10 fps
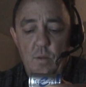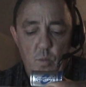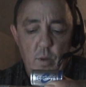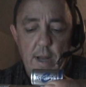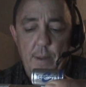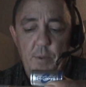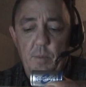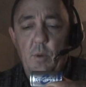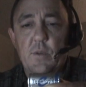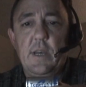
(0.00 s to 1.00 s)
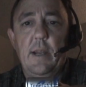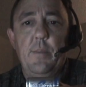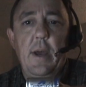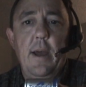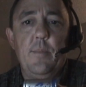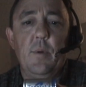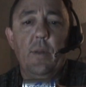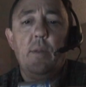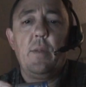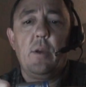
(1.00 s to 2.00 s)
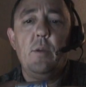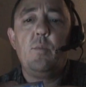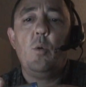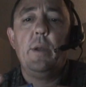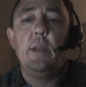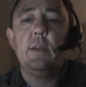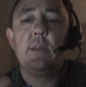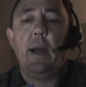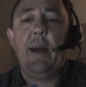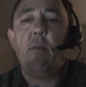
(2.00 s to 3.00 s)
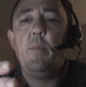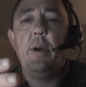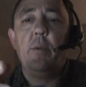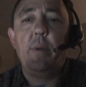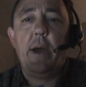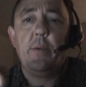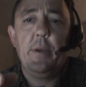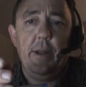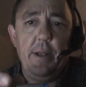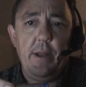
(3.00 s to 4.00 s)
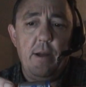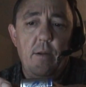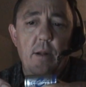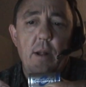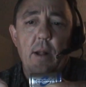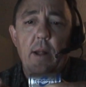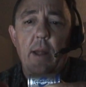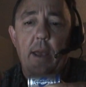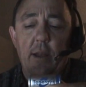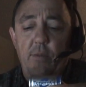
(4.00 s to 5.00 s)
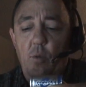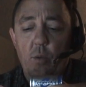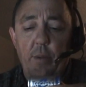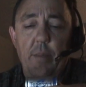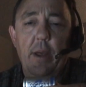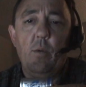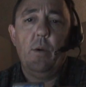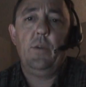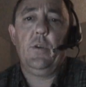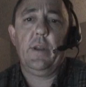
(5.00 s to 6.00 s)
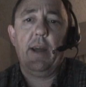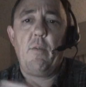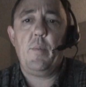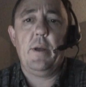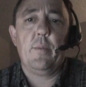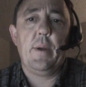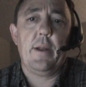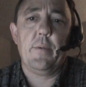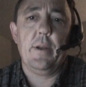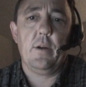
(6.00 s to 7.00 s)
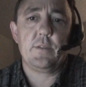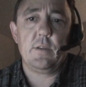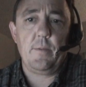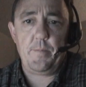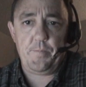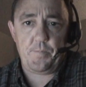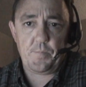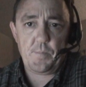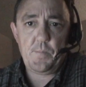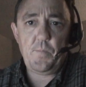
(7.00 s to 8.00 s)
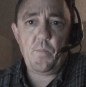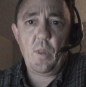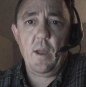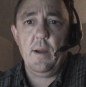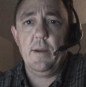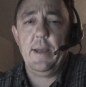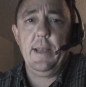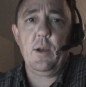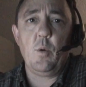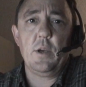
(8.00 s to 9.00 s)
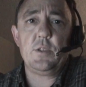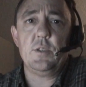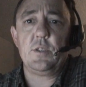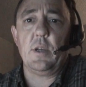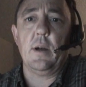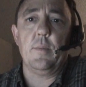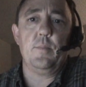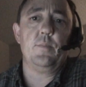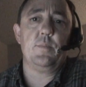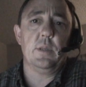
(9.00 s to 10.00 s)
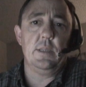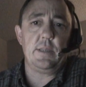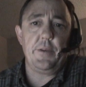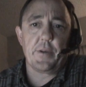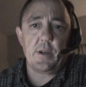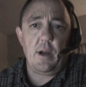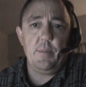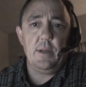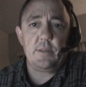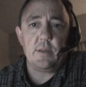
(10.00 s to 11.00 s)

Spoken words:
what happened to me was kind of bad, but the good point is I have a better battery in it now. And if you want to make one, you can have a better battery also. Any questions? Please send your comments.